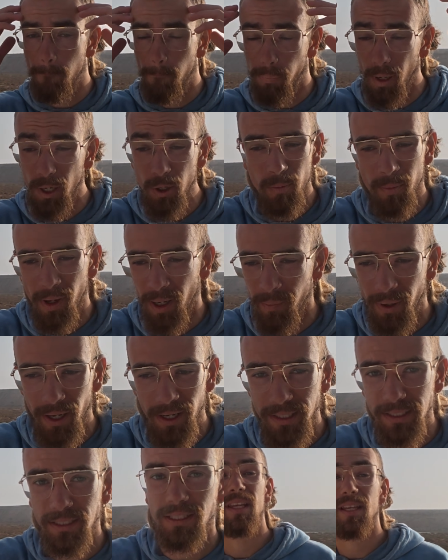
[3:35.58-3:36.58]
blew my
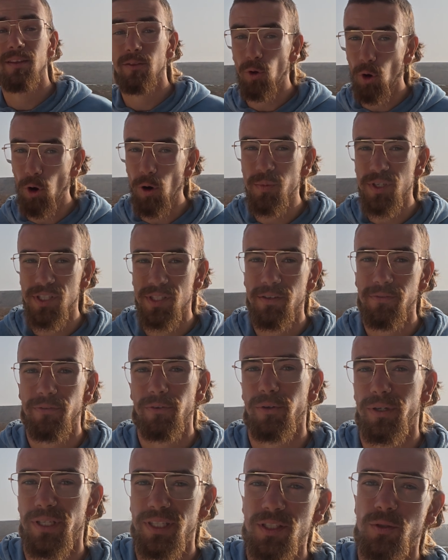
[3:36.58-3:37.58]
mind. The enormous
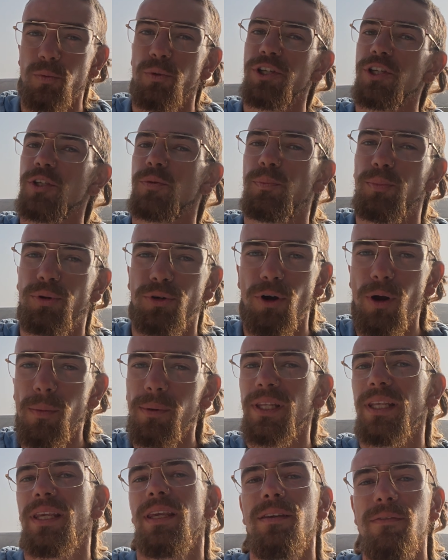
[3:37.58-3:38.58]
difference, which is
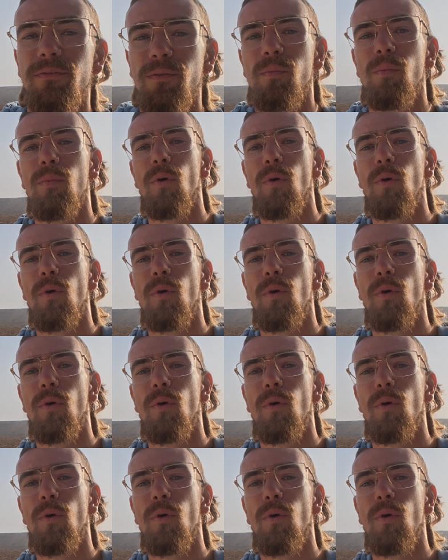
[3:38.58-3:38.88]
probably even